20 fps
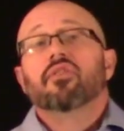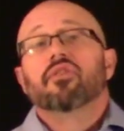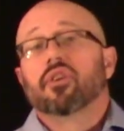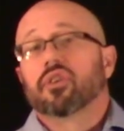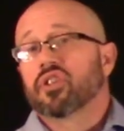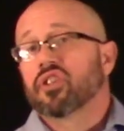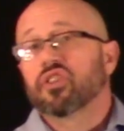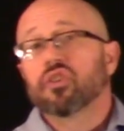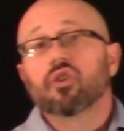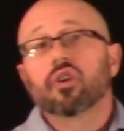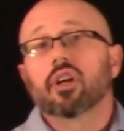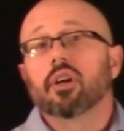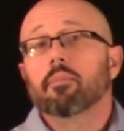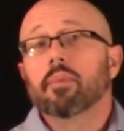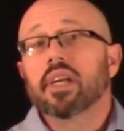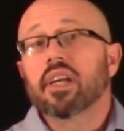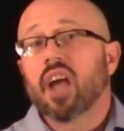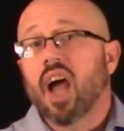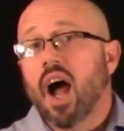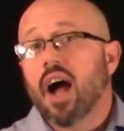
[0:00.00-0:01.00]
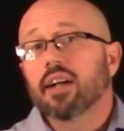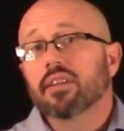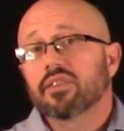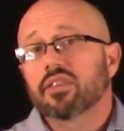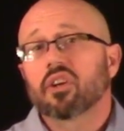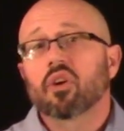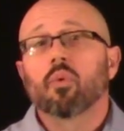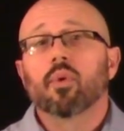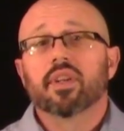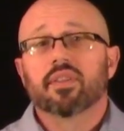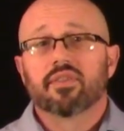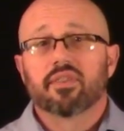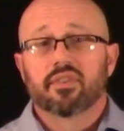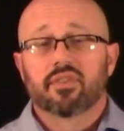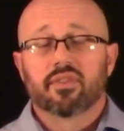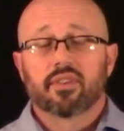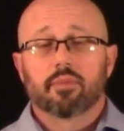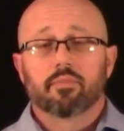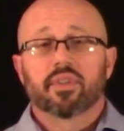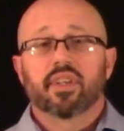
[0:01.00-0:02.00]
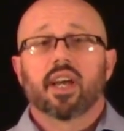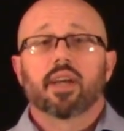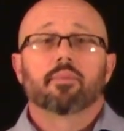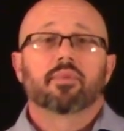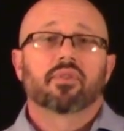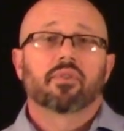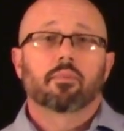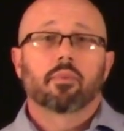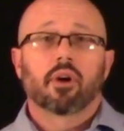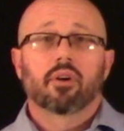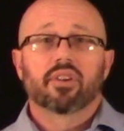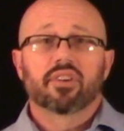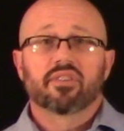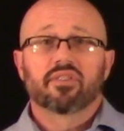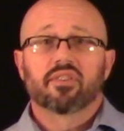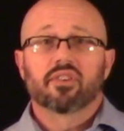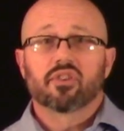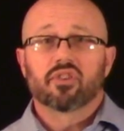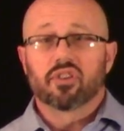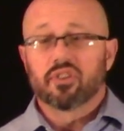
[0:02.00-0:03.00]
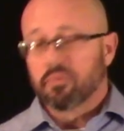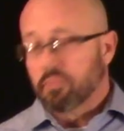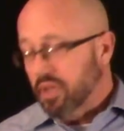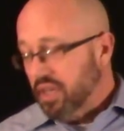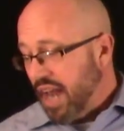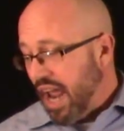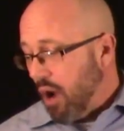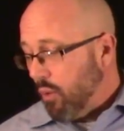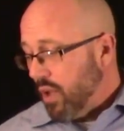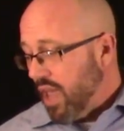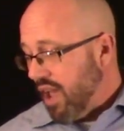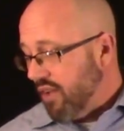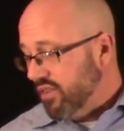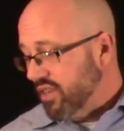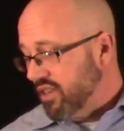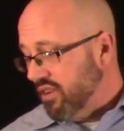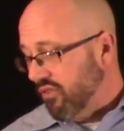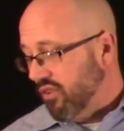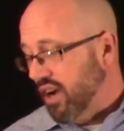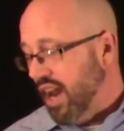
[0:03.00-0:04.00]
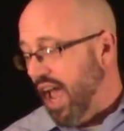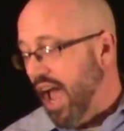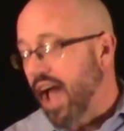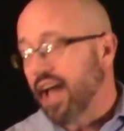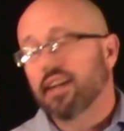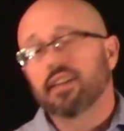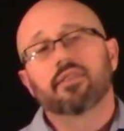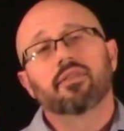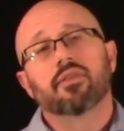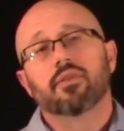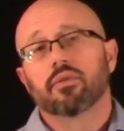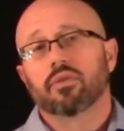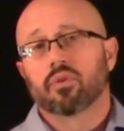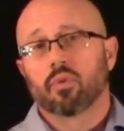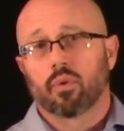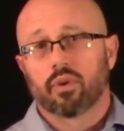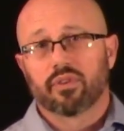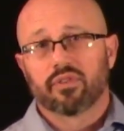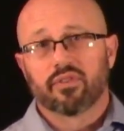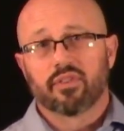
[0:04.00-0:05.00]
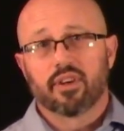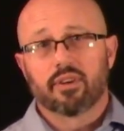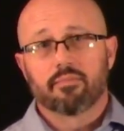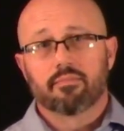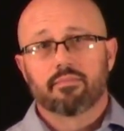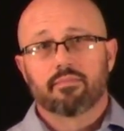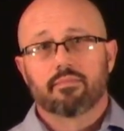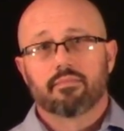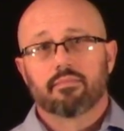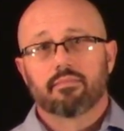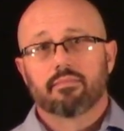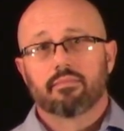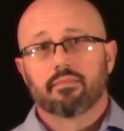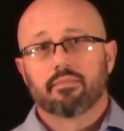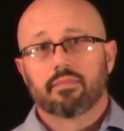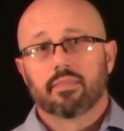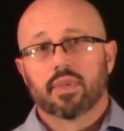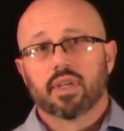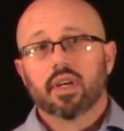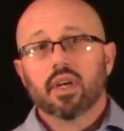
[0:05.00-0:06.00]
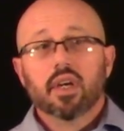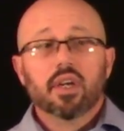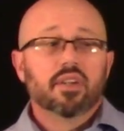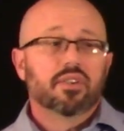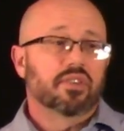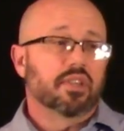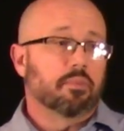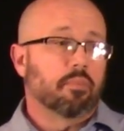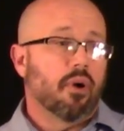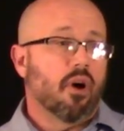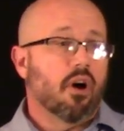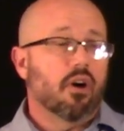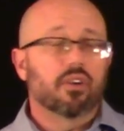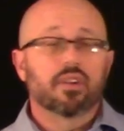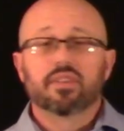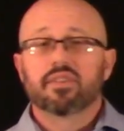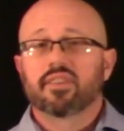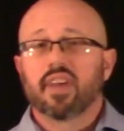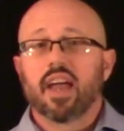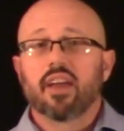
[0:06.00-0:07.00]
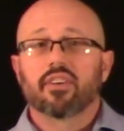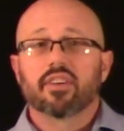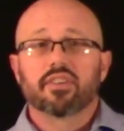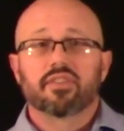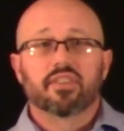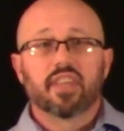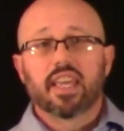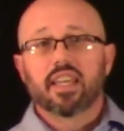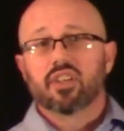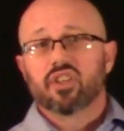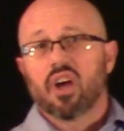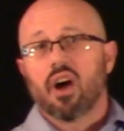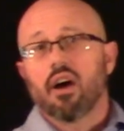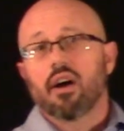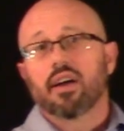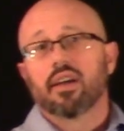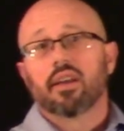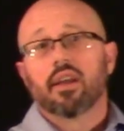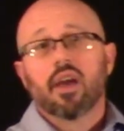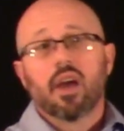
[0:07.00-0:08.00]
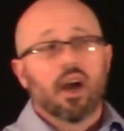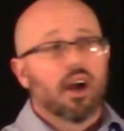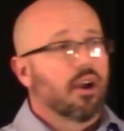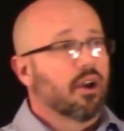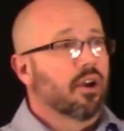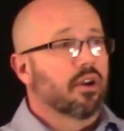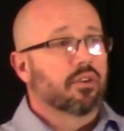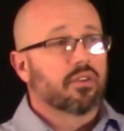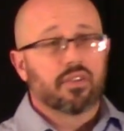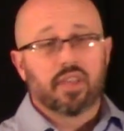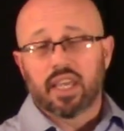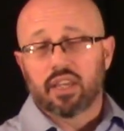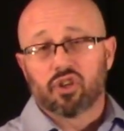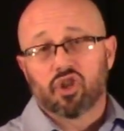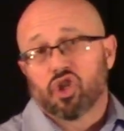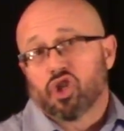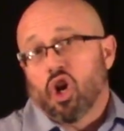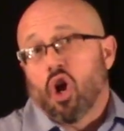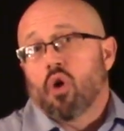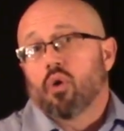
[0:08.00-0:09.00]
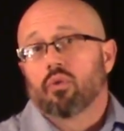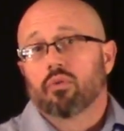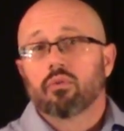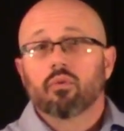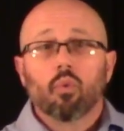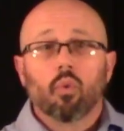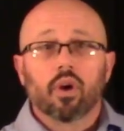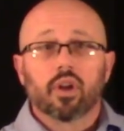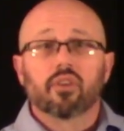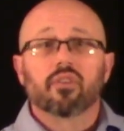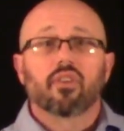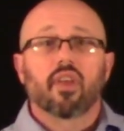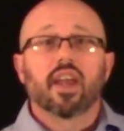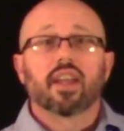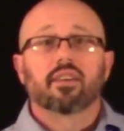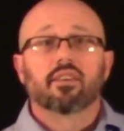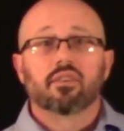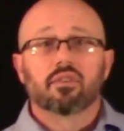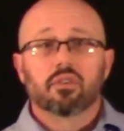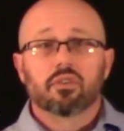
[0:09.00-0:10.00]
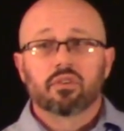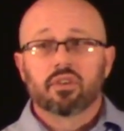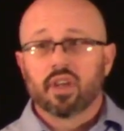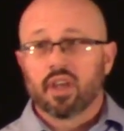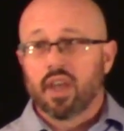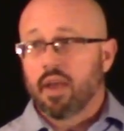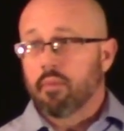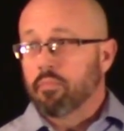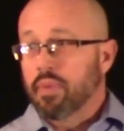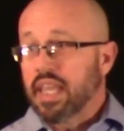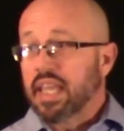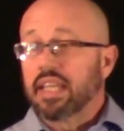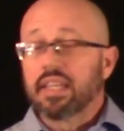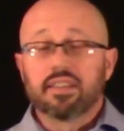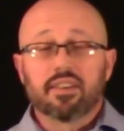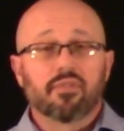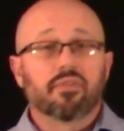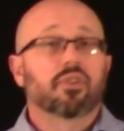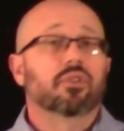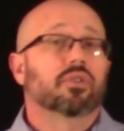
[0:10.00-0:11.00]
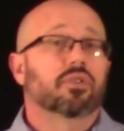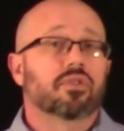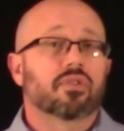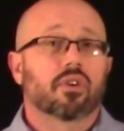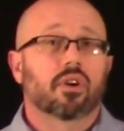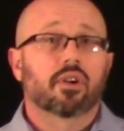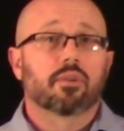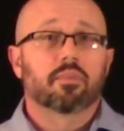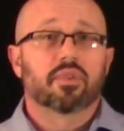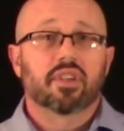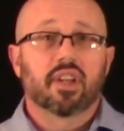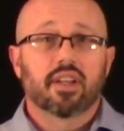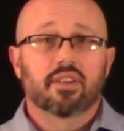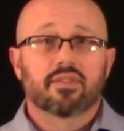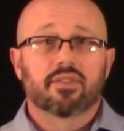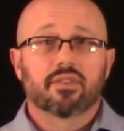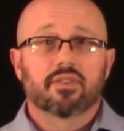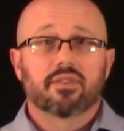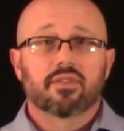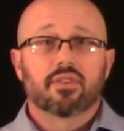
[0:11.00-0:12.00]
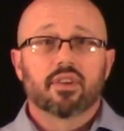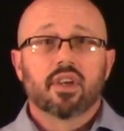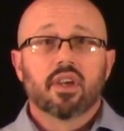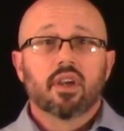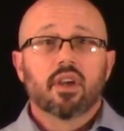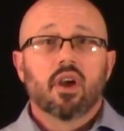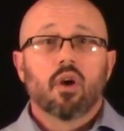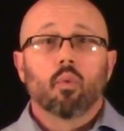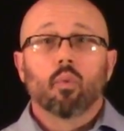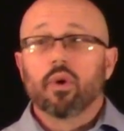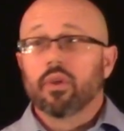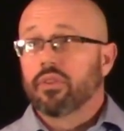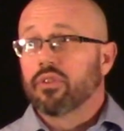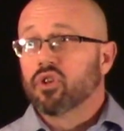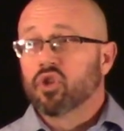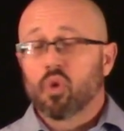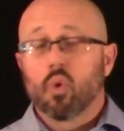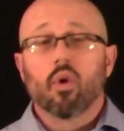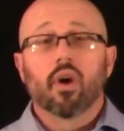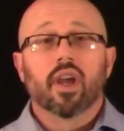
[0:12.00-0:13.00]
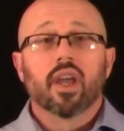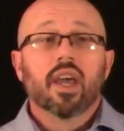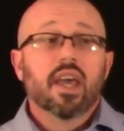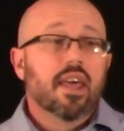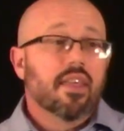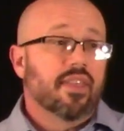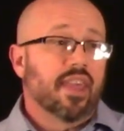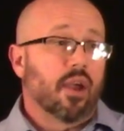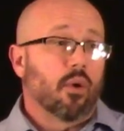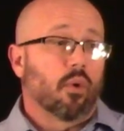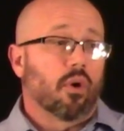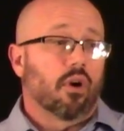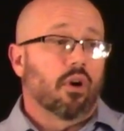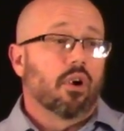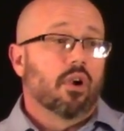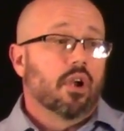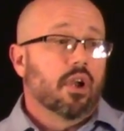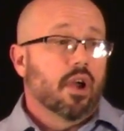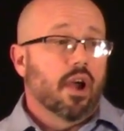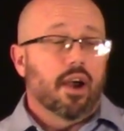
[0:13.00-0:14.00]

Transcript: There's still going to be consequences sometimes from our decisions, but now we have a different attitude towards them. See, Paul and Silas, they had taught, they had shown what it's like to be in difficult circumstances with joy. They were